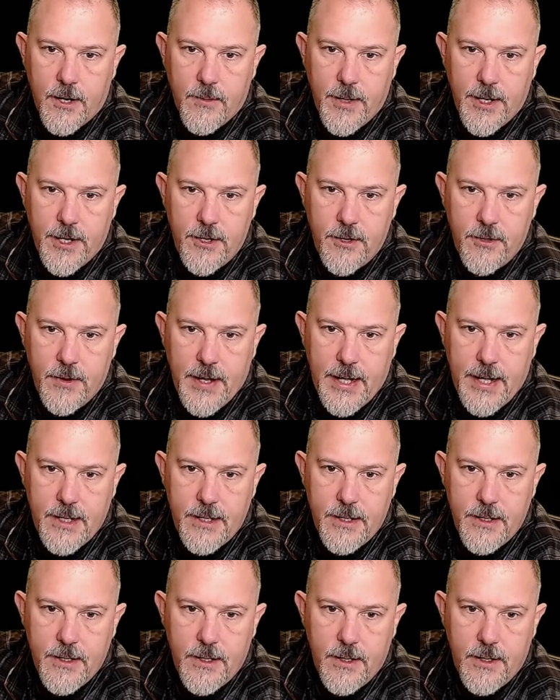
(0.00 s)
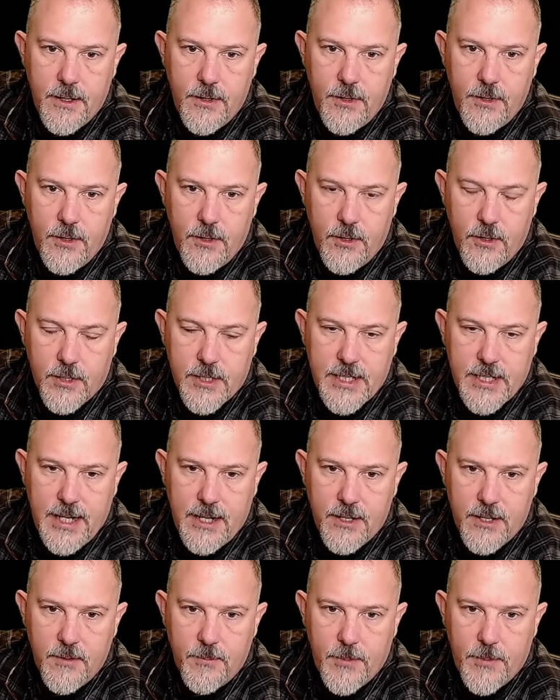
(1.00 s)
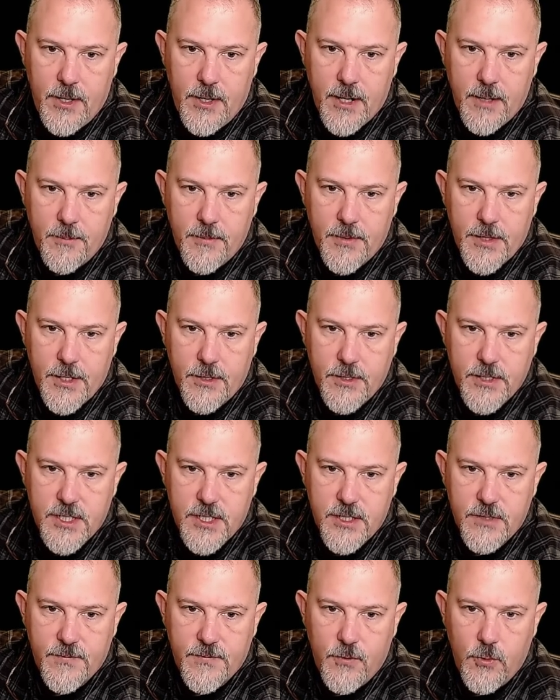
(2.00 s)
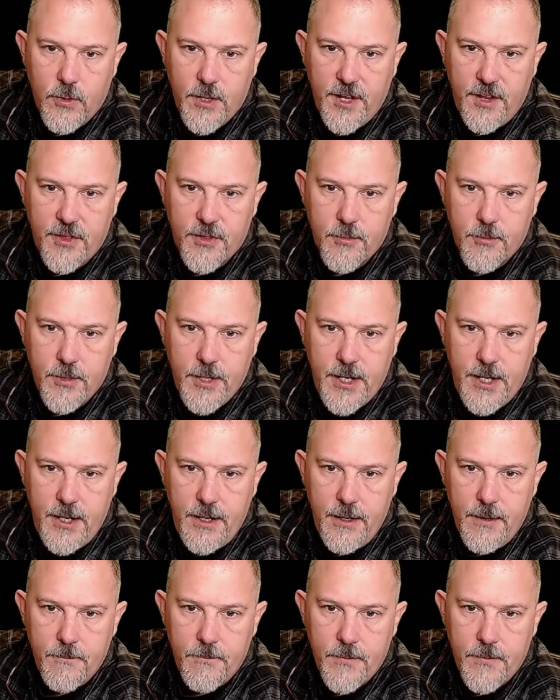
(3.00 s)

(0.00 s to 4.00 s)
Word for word: I know that? Look down the bottom. There is forty-three.